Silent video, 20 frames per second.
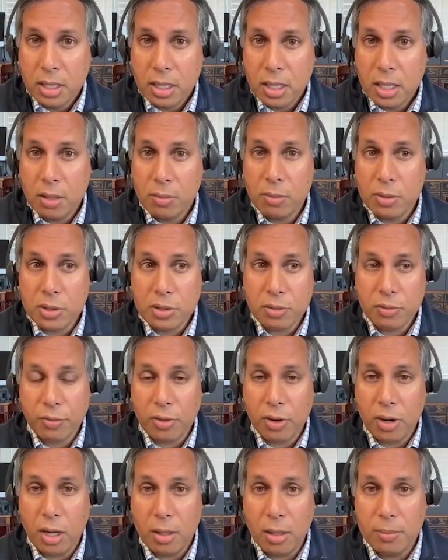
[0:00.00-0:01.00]
It was
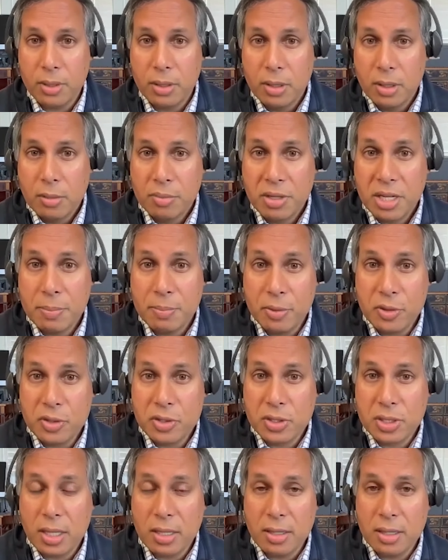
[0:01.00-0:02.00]
from people
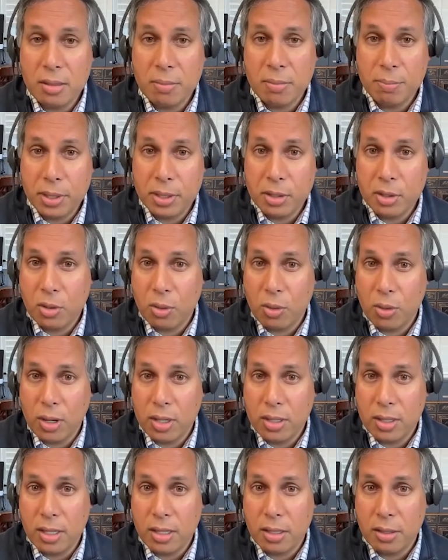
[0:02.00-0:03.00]
sending
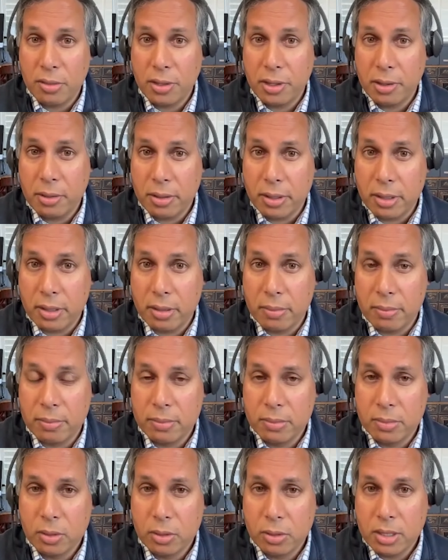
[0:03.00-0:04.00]
Bitcoin and Ethereum
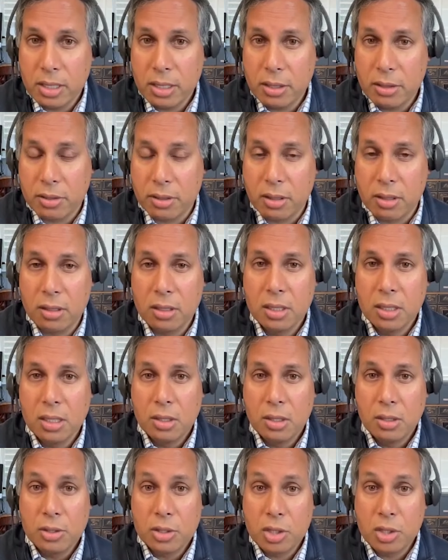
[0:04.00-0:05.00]
or Ether
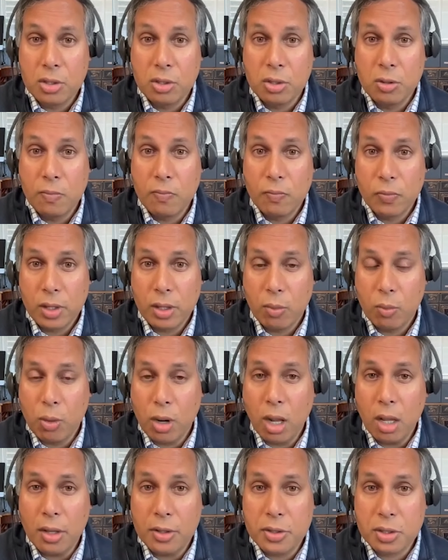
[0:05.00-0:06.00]
to uh,
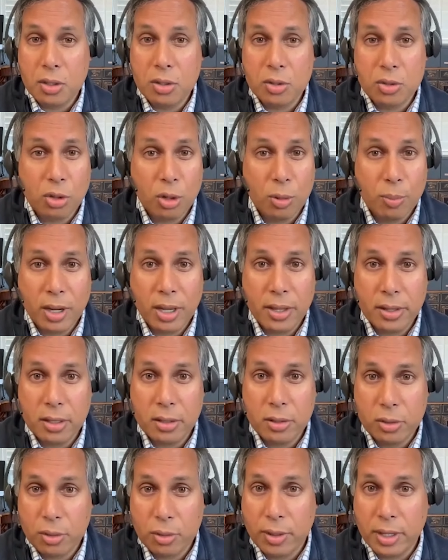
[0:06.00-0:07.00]
wallets controlled by the
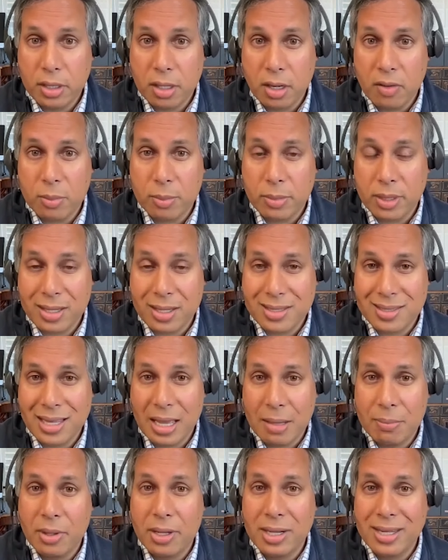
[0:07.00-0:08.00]
Ukraine government because
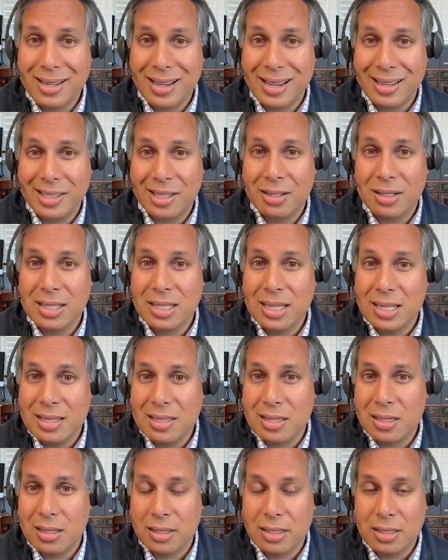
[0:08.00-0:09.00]
that money got there
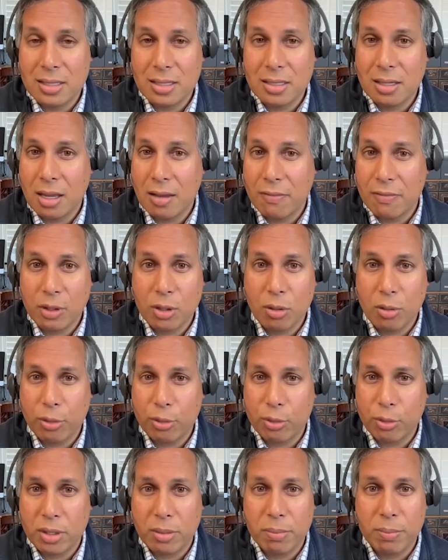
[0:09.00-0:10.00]
instantly, didn't have to go
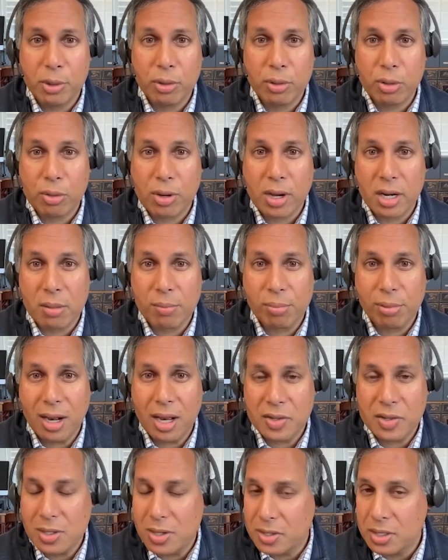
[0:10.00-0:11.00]
through any bureaucratic
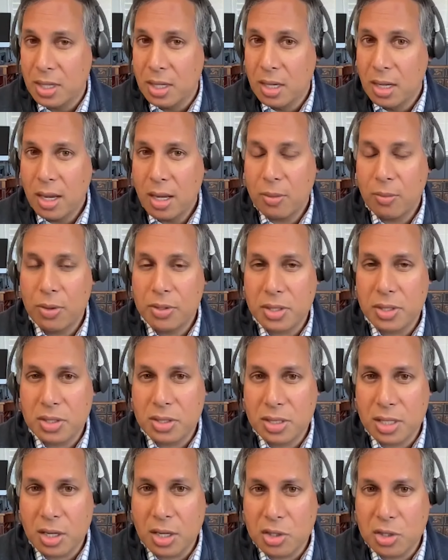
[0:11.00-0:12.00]
process, and was
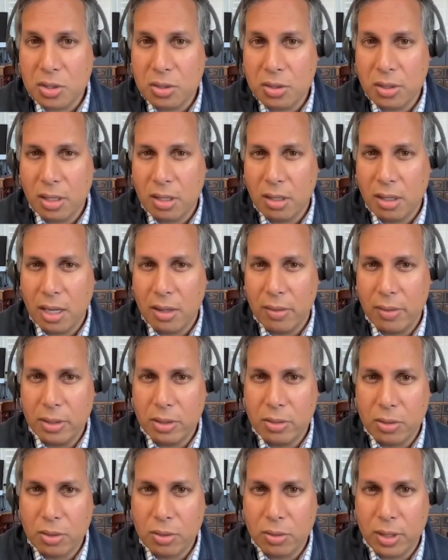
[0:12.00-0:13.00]
essential in allowing
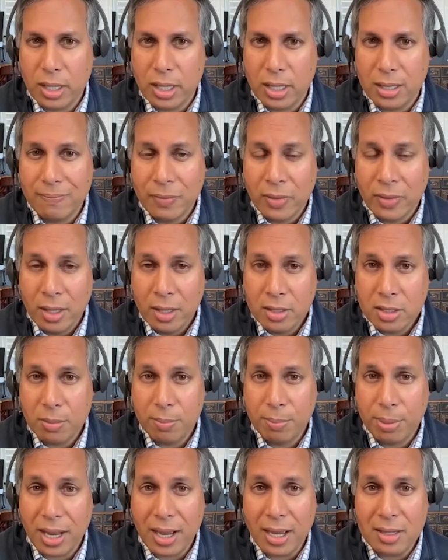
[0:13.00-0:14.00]
Ukraine to
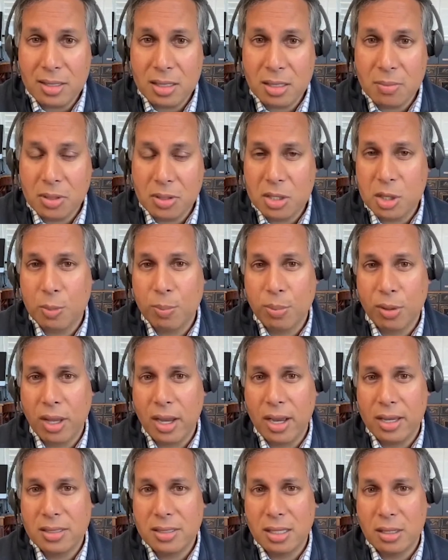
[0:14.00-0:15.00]
buy some of the
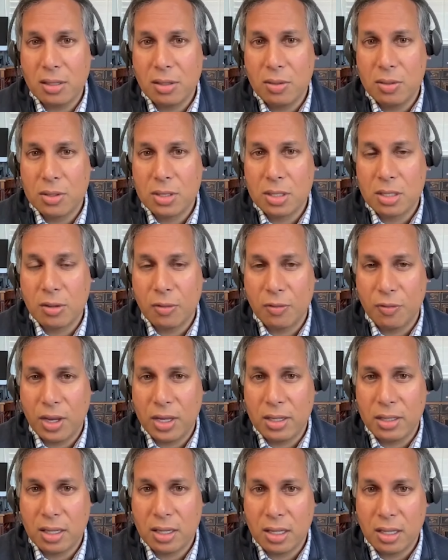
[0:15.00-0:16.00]
supplies they used to
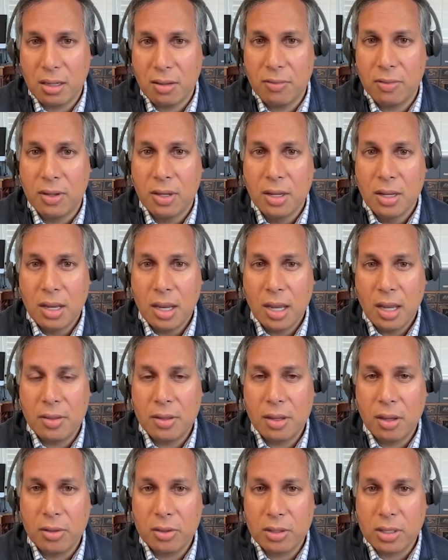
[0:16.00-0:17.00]
defend Kiev and
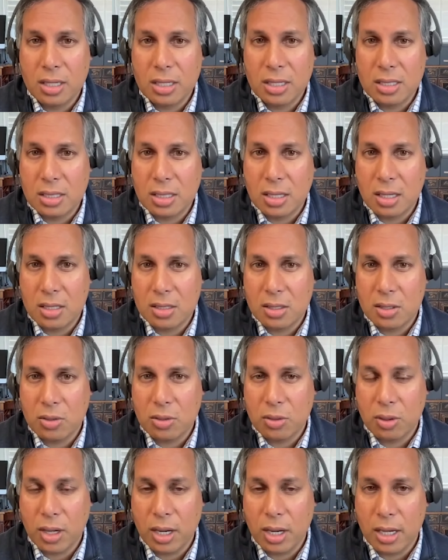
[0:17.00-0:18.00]
the other key cities in
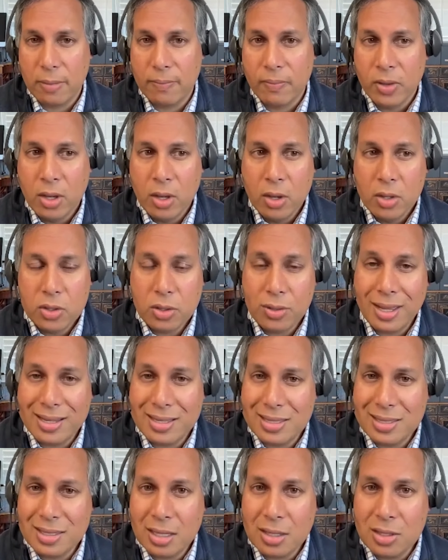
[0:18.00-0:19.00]
Ukraine. So that
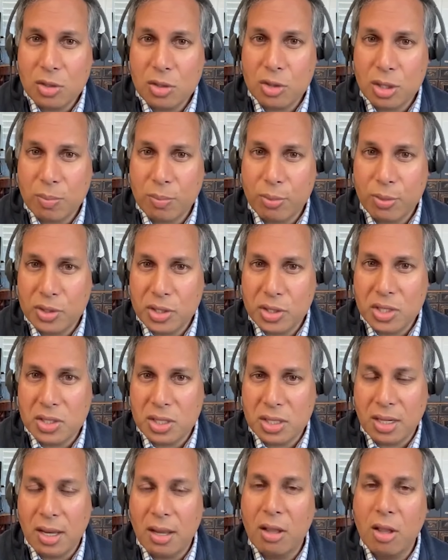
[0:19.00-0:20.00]
censorship
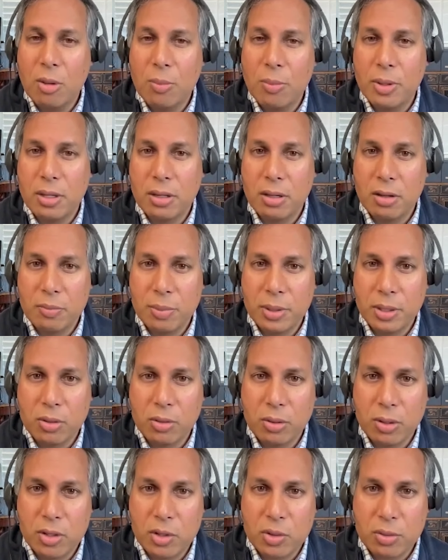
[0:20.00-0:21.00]
resistant element of
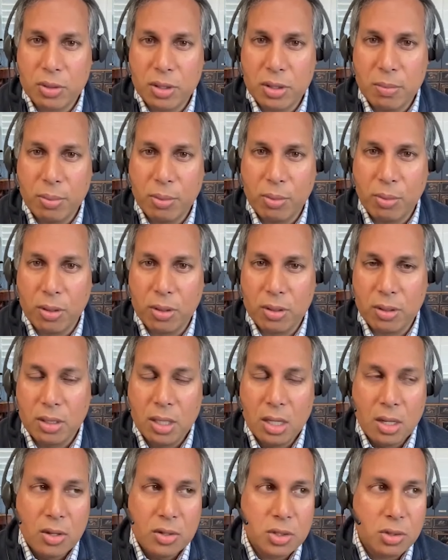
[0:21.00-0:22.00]
Bitcoin is really important.
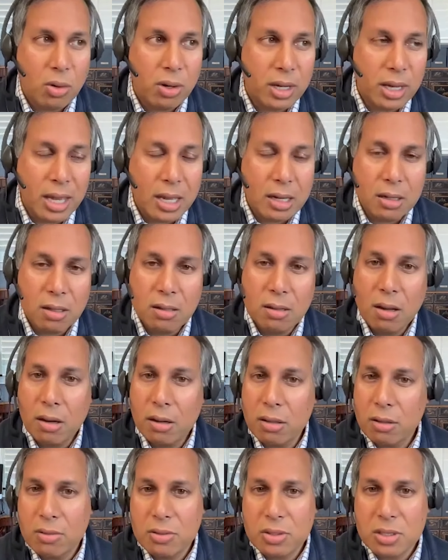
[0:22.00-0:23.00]
So again, none
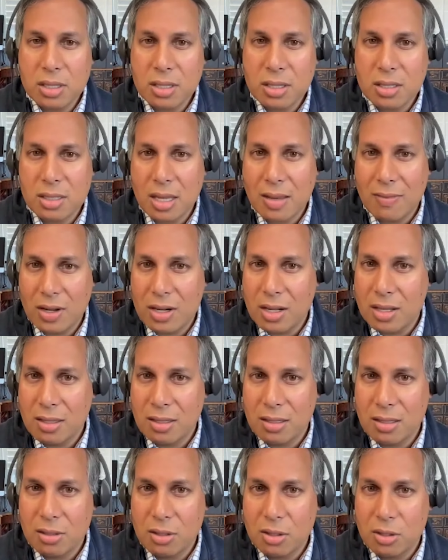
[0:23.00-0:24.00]
of those things have anything
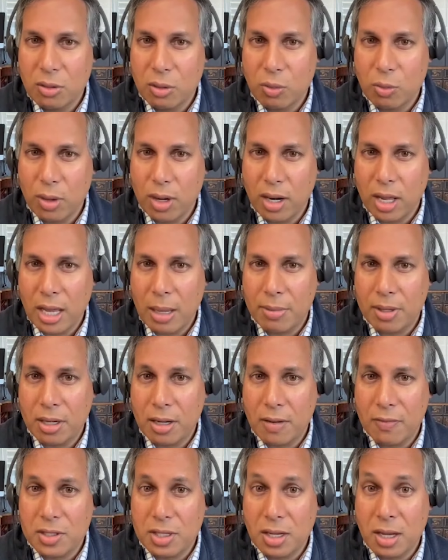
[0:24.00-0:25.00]
to do with what happened
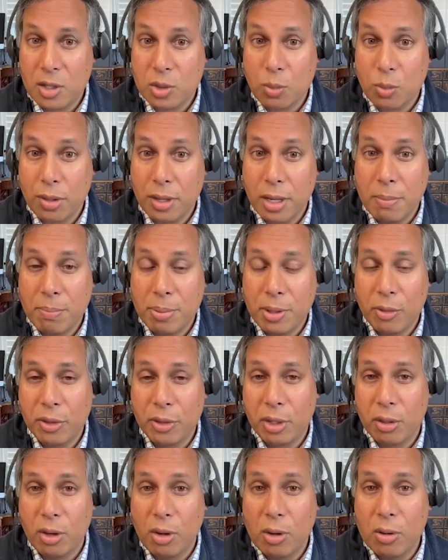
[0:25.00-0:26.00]
at FTX, where they built
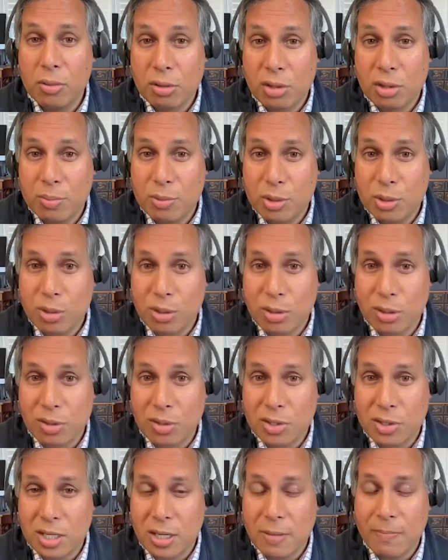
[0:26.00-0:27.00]
their own
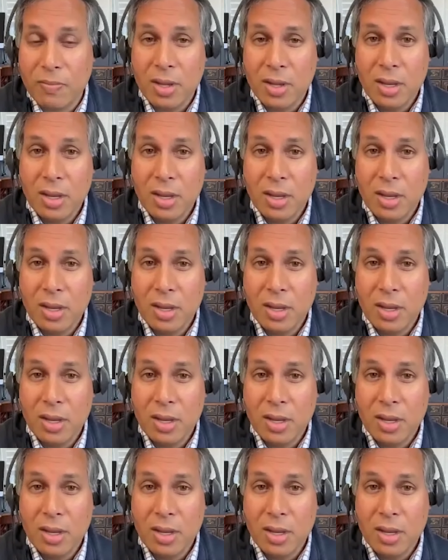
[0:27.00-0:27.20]
cryptocurrency.